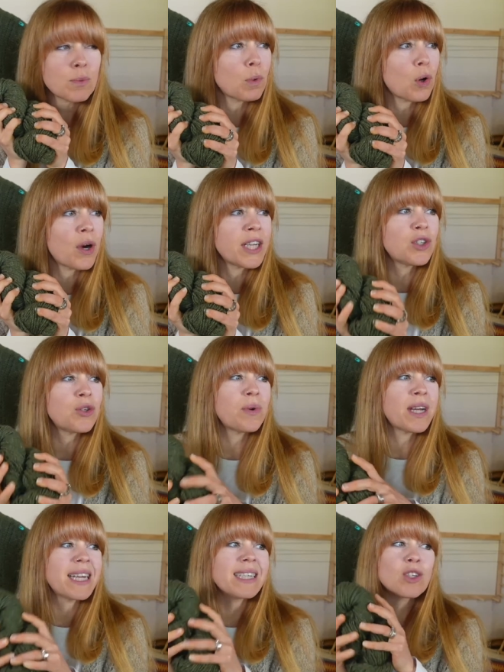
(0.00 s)
spruing to
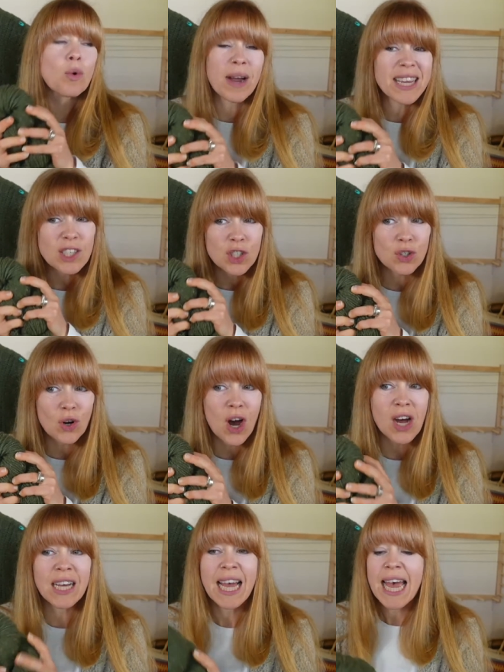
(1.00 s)
it. It's quite
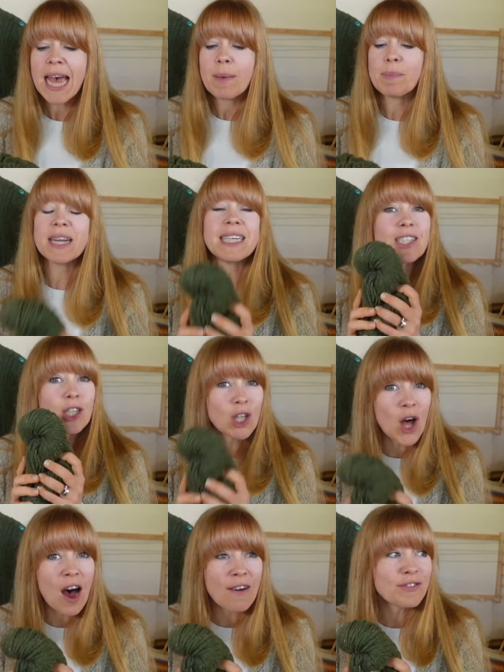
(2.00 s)
strong, but it's
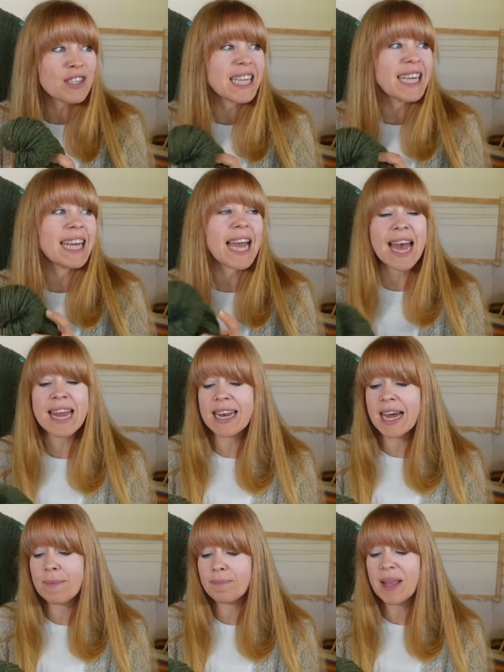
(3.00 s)
lofty,
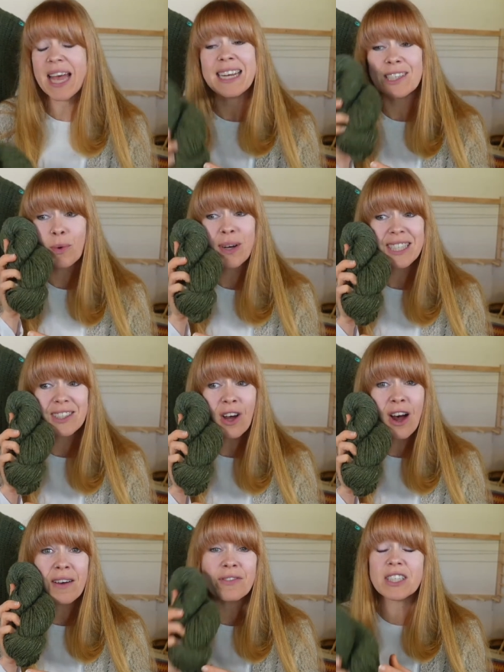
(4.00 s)
and um, and it's quite
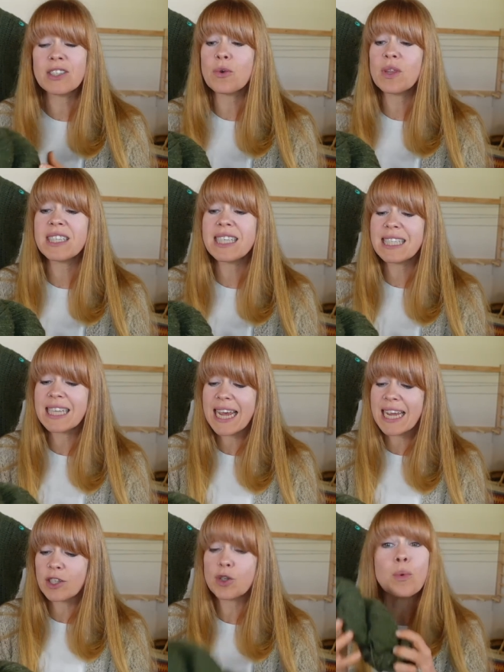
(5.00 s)
soft. So this is
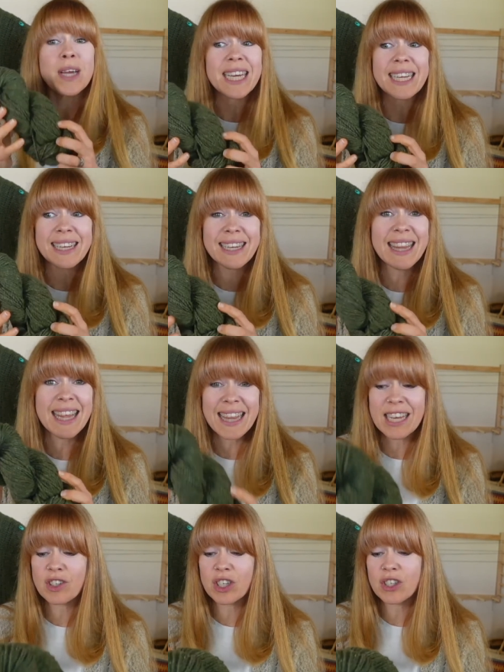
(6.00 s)
a tweed that
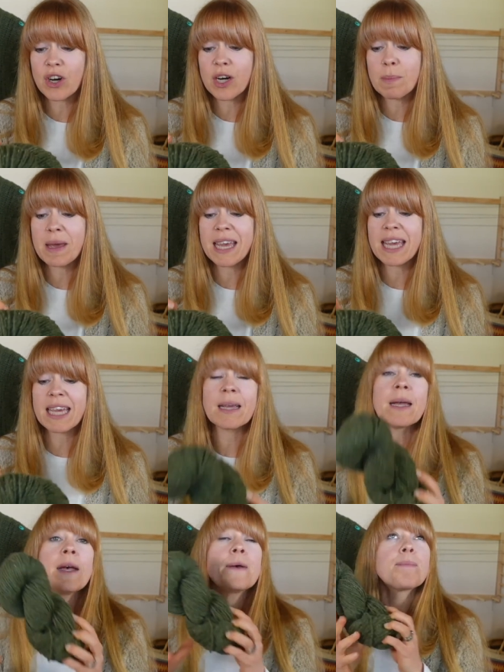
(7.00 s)
they just started making.
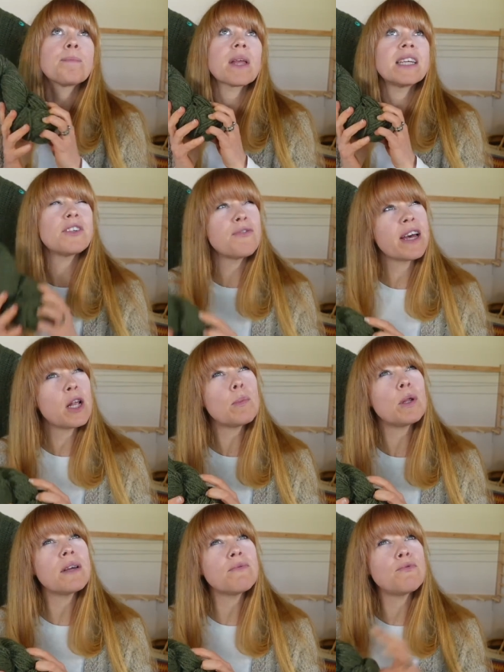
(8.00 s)
It's
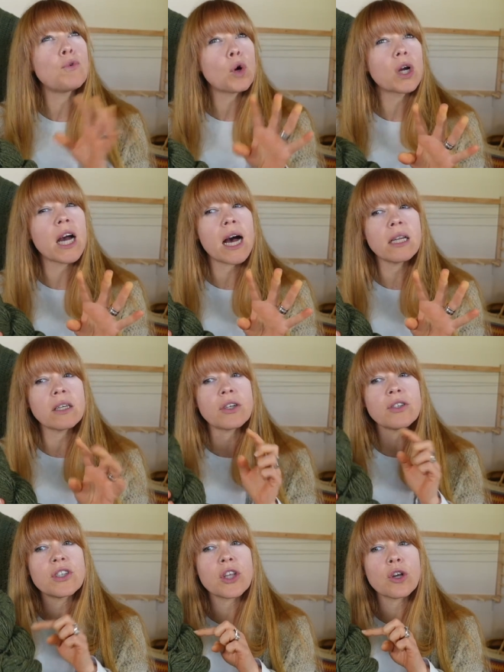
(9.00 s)
available in four
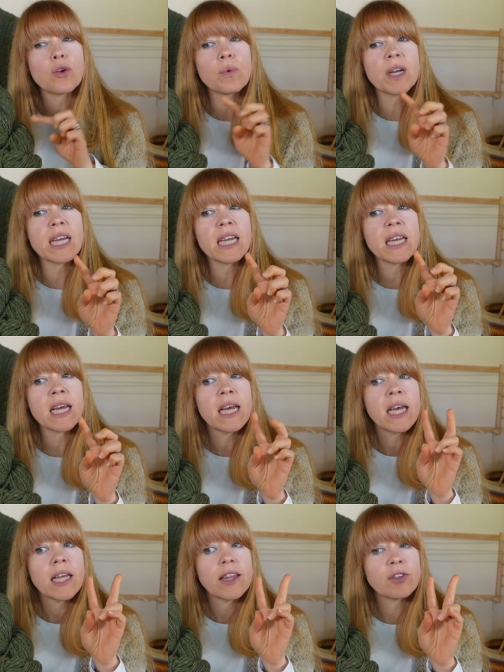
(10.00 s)
colors. The green,
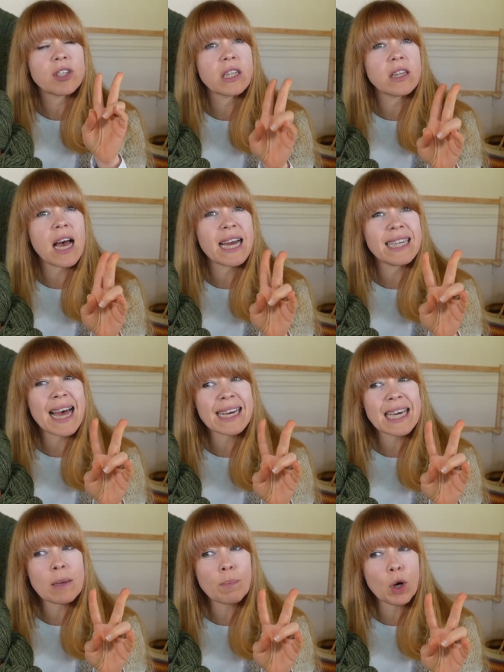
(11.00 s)
there's a
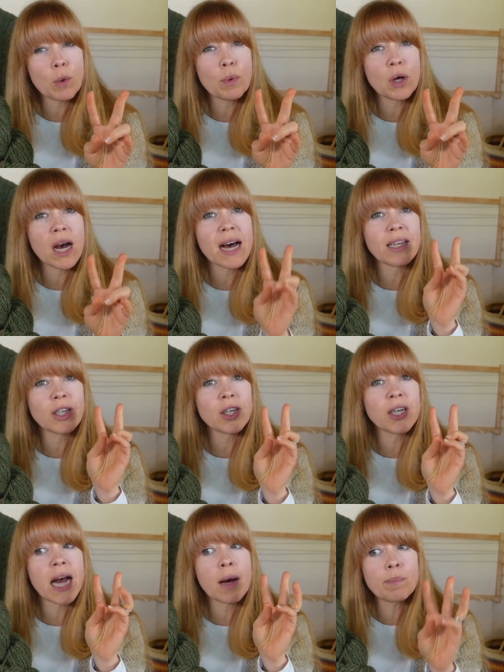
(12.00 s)
lilac-y purple
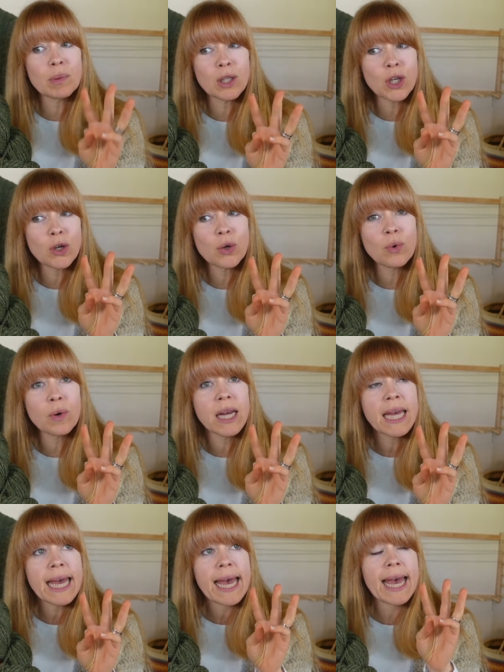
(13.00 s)
color, a blue,
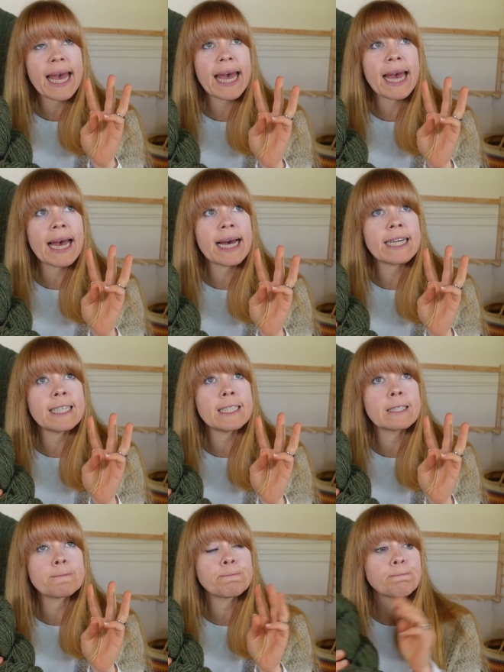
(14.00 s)

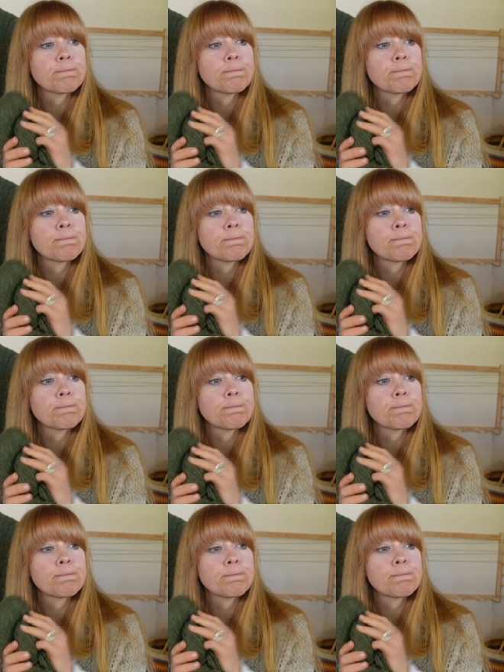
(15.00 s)
and